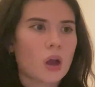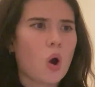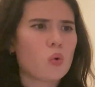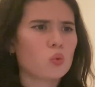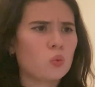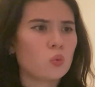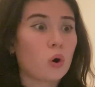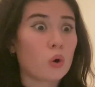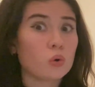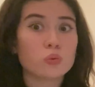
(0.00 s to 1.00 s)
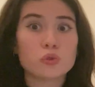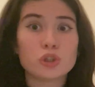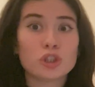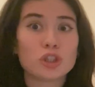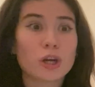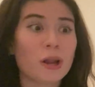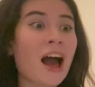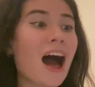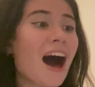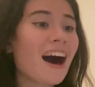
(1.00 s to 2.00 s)
Oh shit.
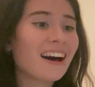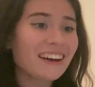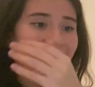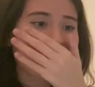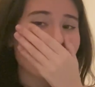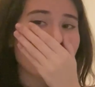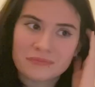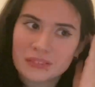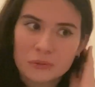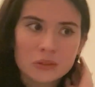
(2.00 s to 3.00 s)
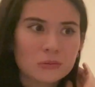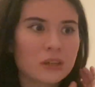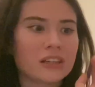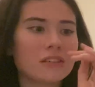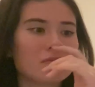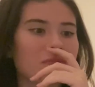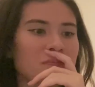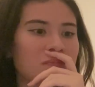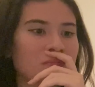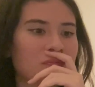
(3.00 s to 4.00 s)
That was great.
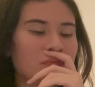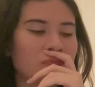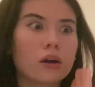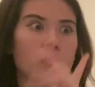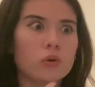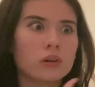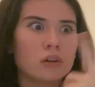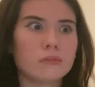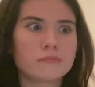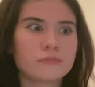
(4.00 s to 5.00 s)
I wonder.